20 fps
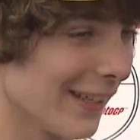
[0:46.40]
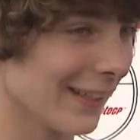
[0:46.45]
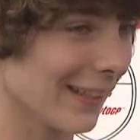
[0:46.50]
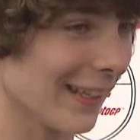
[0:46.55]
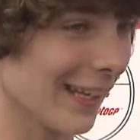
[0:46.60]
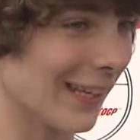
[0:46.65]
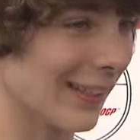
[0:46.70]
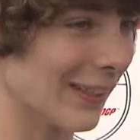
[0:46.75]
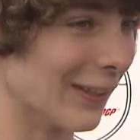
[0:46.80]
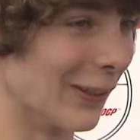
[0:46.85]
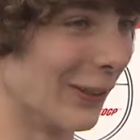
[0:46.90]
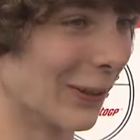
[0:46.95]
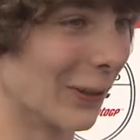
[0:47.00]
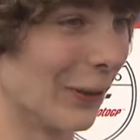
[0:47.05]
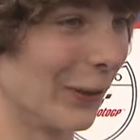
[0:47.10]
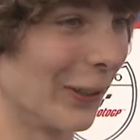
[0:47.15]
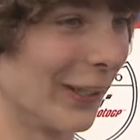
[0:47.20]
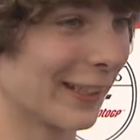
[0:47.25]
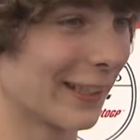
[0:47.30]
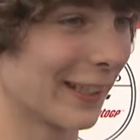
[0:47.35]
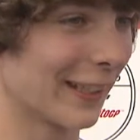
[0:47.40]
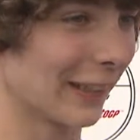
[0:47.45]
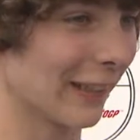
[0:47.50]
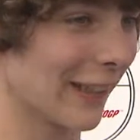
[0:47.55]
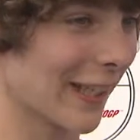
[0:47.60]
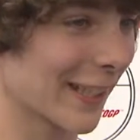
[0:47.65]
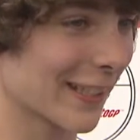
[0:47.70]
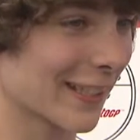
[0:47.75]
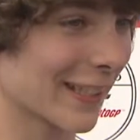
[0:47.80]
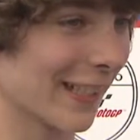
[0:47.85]
Yeah, you know, going into the
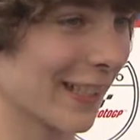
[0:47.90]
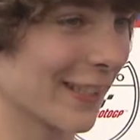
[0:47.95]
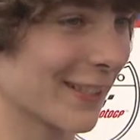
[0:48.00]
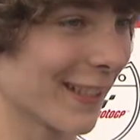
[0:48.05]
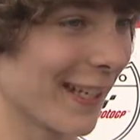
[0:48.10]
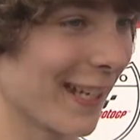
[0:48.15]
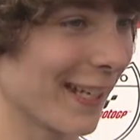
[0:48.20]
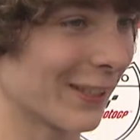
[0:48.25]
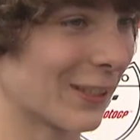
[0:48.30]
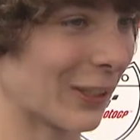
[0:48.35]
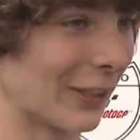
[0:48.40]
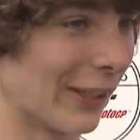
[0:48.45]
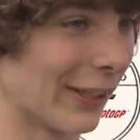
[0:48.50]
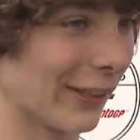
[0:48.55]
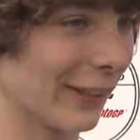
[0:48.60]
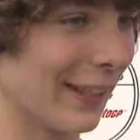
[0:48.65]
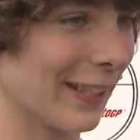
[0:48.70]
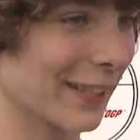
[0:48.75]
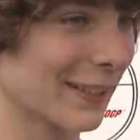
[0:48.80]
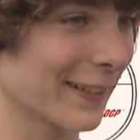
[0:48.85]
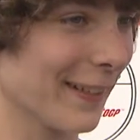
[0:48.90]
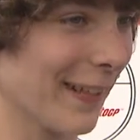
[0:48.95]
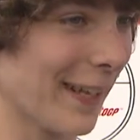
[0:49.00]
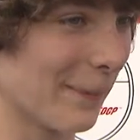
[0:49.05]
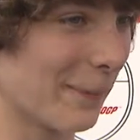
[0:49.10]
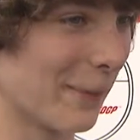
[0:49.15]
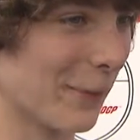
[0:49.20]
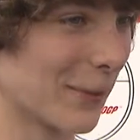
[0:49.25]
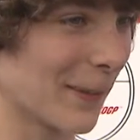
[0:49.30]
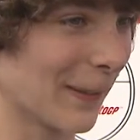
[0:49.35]
last kind of sector and the last
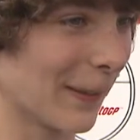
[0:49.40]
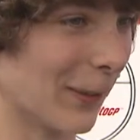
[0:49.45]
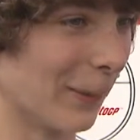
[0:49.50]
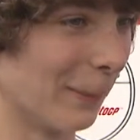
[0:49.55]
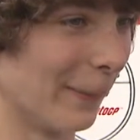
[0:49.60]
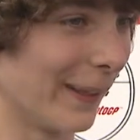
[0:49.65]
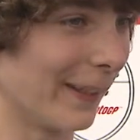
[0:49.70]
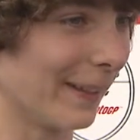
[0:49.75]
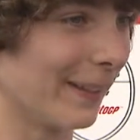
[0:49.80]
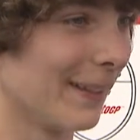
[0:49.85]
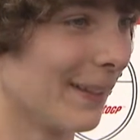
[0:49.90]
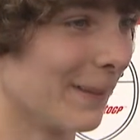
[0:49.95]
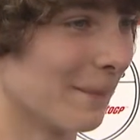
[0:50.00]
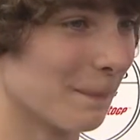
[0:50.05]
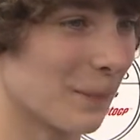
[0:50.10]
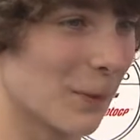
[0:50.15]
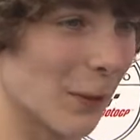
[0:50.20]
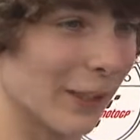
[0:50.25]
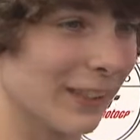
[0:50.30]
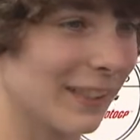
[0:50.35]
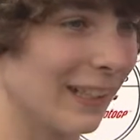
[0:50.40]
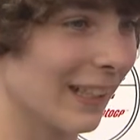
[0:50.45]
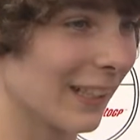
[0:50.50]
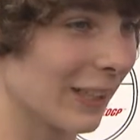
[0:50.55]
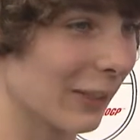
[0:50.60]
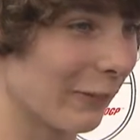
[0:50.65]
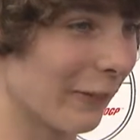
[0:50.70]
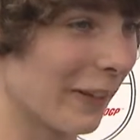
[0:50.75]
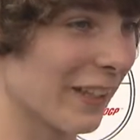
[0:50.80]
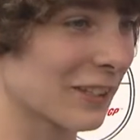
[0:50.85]
lap, it was a little bit, do I take a
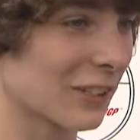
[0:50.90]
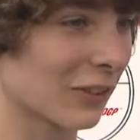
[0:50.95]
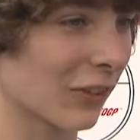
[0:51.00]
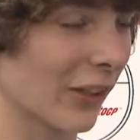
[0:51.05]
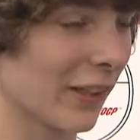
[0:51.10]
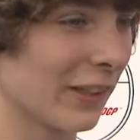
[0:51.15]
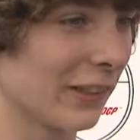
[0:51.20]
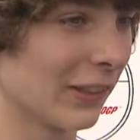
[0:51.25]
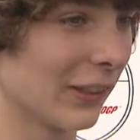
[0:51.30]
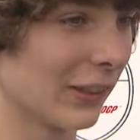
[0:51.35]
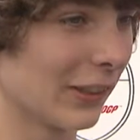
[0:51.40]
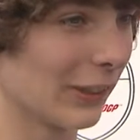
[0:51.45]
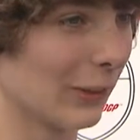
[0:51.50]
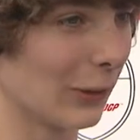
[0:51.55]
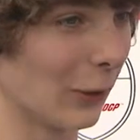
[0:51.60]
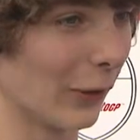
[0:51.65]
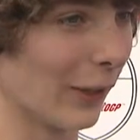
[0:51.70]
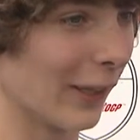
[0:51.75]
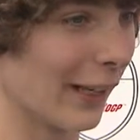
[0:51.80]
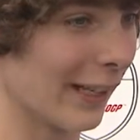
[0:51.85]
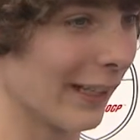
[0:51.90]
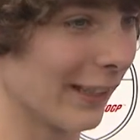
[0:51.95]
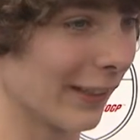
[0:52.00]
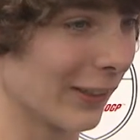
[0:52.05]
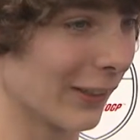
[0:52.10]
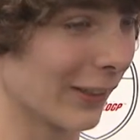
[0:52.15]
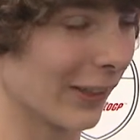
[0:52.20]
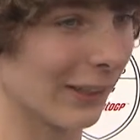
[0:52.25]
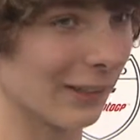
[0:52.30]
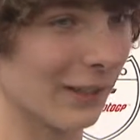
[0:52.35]
defensive line, don't I?
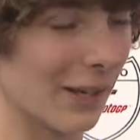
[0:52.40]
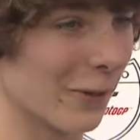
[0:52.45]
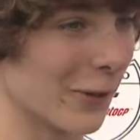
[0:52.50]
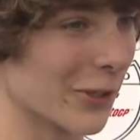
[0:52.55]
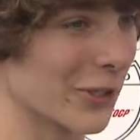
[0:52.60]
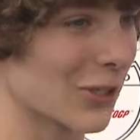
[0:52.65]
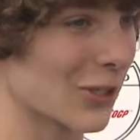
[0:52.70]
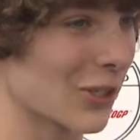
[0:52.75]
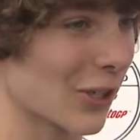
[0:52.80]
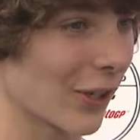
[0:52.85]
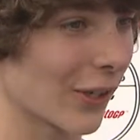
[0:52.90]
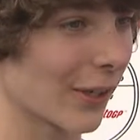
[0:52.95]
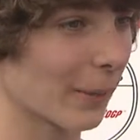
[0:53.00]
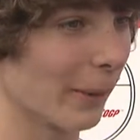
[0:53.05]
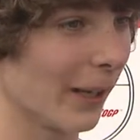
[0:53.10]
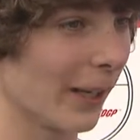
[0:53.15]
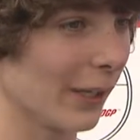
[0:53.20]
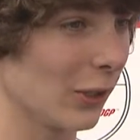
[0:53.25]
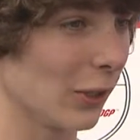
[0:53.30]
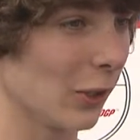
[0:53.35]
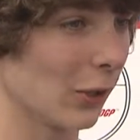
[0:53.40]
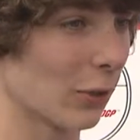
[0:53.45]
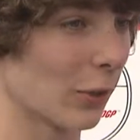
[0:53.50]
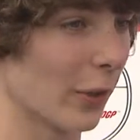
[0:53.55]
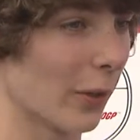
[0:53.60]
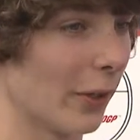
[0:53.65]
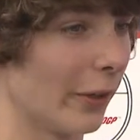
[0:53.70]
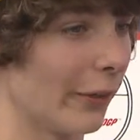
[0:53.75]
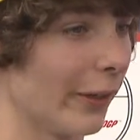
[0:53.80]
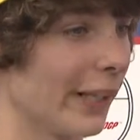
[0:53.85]
I wasn't sure, but I knew
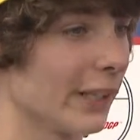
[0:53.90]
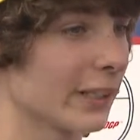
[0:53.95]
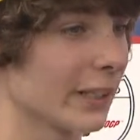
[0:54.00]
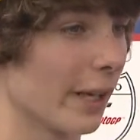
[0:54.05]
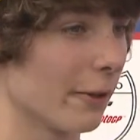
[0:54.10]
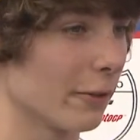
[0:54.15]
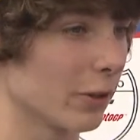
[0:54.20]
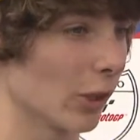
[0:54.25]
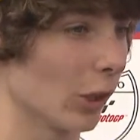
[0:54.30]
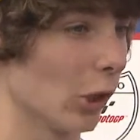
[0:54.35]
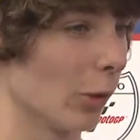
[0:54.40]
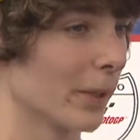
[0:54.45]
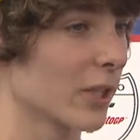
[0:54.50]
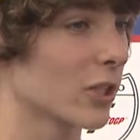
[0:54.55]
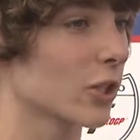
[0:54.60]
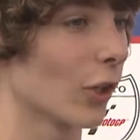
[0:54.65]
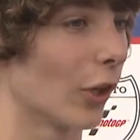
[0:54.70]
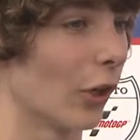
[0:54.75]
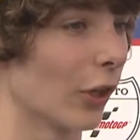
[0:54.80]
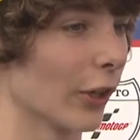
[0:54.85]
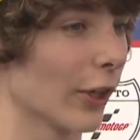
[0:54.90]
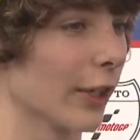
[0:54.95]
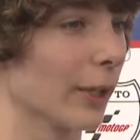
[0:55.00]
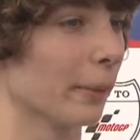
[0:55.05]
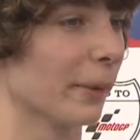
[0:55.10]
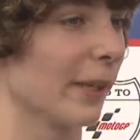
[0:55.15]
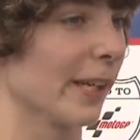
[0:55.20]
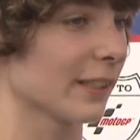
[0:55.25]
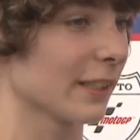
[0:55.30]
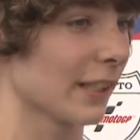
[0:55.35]
throughout the race I was a little bit stronger on the
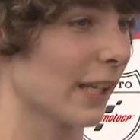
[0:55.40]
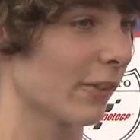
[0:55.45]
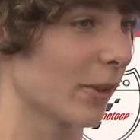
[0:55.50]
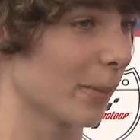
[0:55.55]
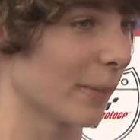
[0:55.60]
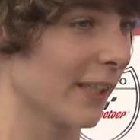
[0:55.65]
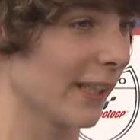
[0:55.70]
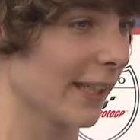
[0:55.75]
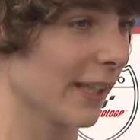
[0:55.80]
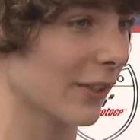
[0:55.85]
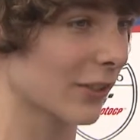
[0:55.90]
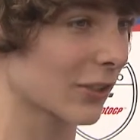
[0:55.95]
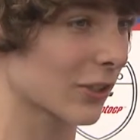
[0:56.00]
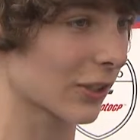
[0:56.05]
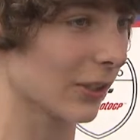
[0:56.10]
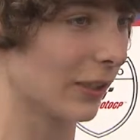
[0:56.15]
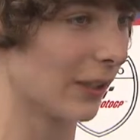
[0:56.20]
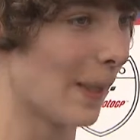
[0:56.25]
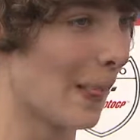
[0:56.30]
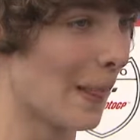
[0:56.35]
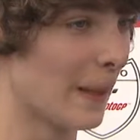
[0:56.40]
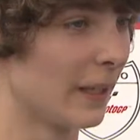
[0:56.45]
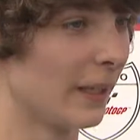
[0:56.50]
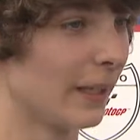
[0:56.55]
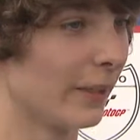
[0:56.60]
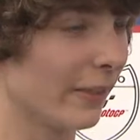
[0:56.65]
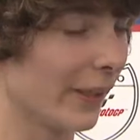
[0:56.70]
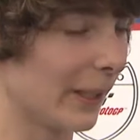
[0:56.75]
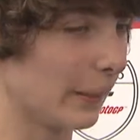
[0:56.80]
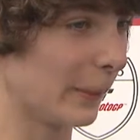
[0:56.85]
brakes than everybody else, so
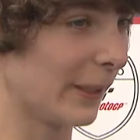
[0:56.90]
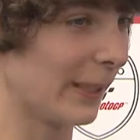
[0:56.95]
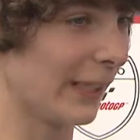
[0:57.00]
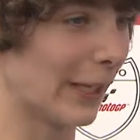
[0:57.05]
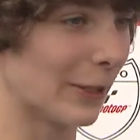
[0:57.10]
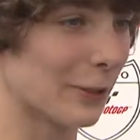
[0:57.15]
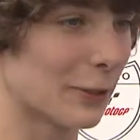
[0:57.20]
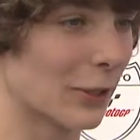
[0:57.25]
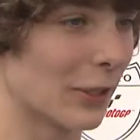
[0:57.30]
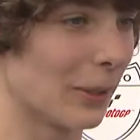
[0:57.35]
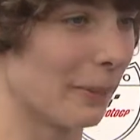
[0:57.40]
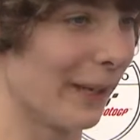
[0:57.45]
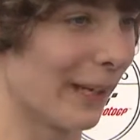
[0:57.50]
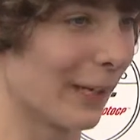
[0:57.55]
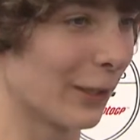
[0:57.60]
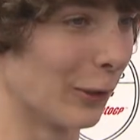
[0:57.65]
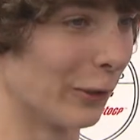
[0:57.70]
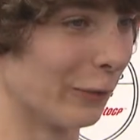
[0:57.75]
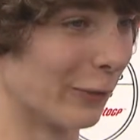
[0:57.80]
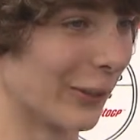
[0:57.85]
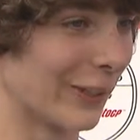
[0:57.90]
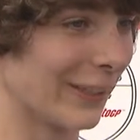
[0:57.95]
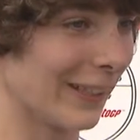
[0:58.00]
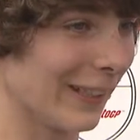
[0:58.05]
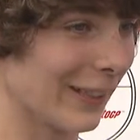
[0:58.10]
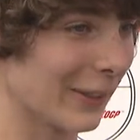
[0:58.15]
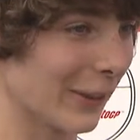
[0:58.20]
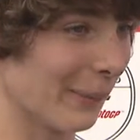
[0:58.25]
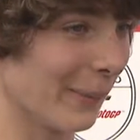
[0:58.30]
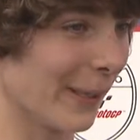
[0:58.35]
if anybody else is going to make an
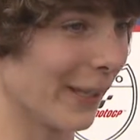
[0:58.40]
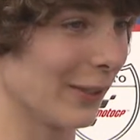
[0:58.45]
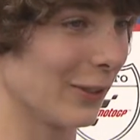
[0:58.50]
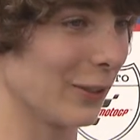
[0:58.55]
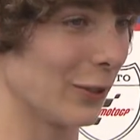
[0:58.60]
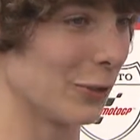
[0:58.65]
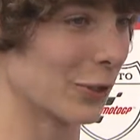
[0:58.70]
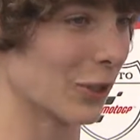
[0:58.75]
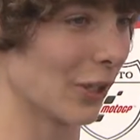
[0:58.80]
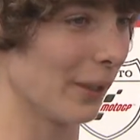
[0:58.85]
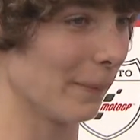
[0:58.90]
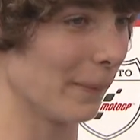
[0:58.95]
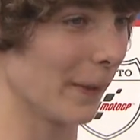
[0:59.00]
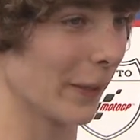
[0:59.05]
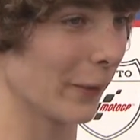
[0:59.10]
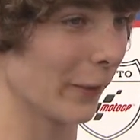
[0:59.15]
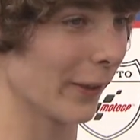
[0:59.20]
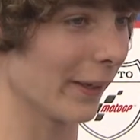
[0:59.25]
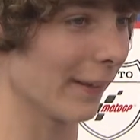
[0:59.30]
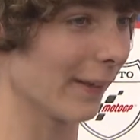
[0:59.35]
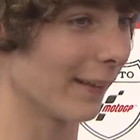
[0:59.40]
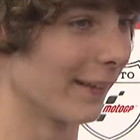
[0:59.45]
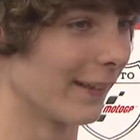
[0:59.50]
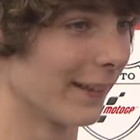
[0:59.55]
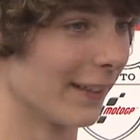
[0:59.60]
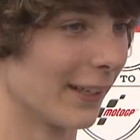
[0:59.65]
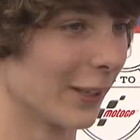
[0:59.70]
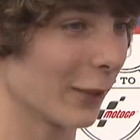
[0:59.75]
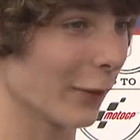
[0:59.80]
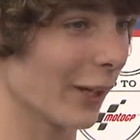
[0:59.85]
overtake on me, I knew it was going to be quite
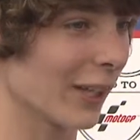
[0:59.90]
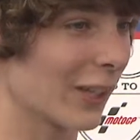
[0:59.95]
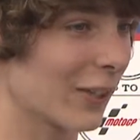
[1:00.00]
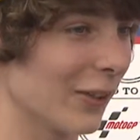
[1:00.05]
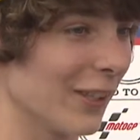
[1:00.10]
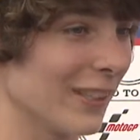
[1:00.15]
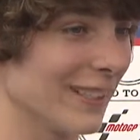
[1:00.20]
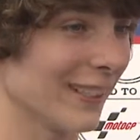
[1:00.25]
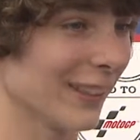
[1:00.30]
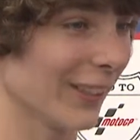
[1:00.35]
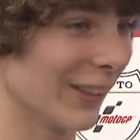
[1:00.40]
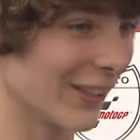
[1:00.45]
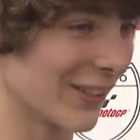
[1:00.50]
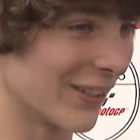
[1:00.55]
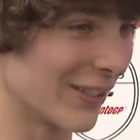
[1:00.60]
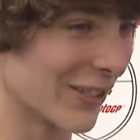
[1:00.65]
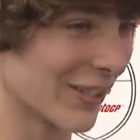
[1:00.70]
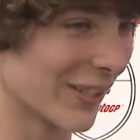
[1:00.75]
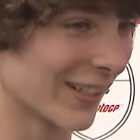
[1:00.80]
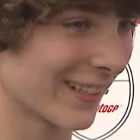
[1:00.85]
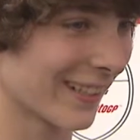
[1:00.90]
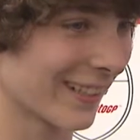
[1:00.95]
a crazy lunge.